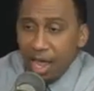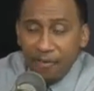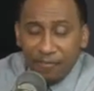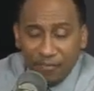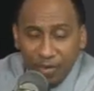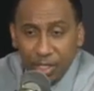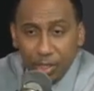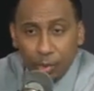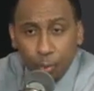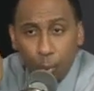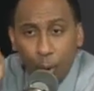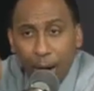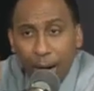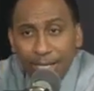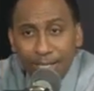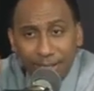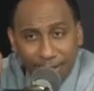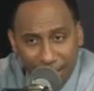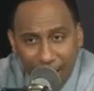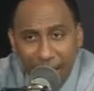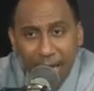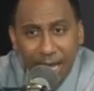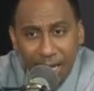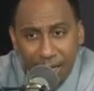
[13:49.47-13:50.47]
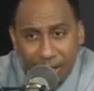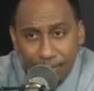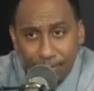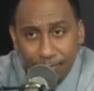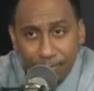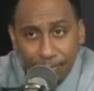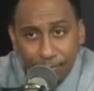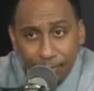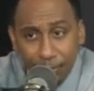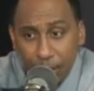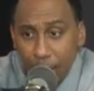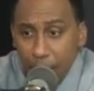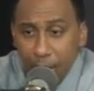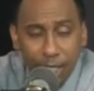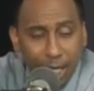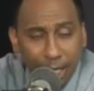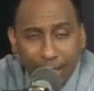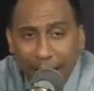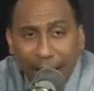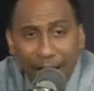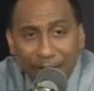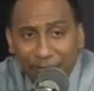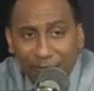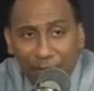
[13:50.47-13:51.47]
If it's one team,
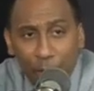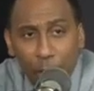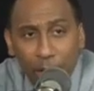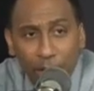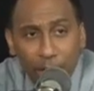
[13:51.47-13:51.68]
you got